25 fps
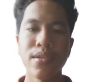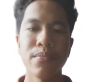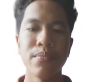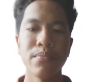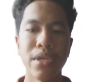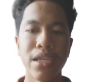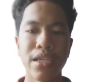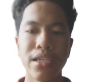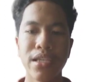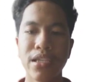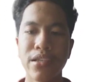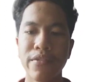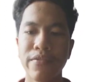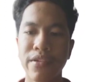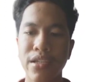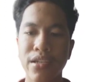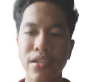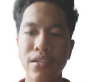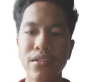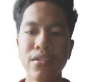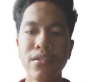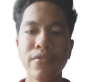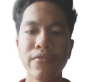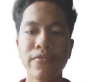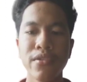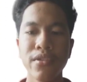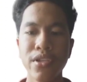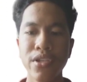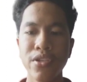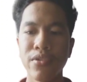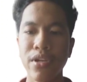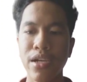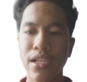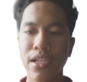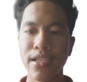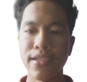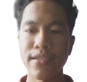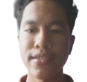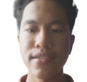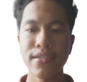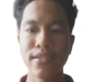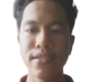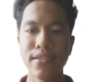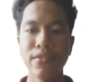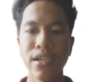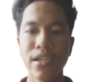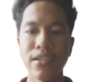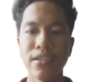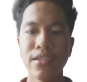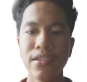make it difficult for new airlines
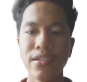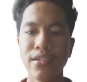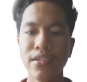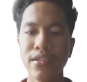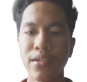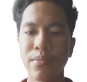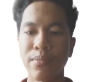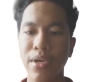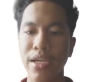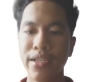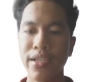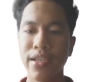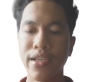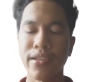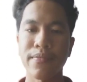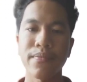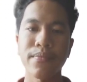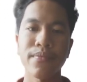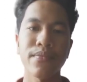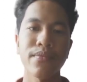to enter the market.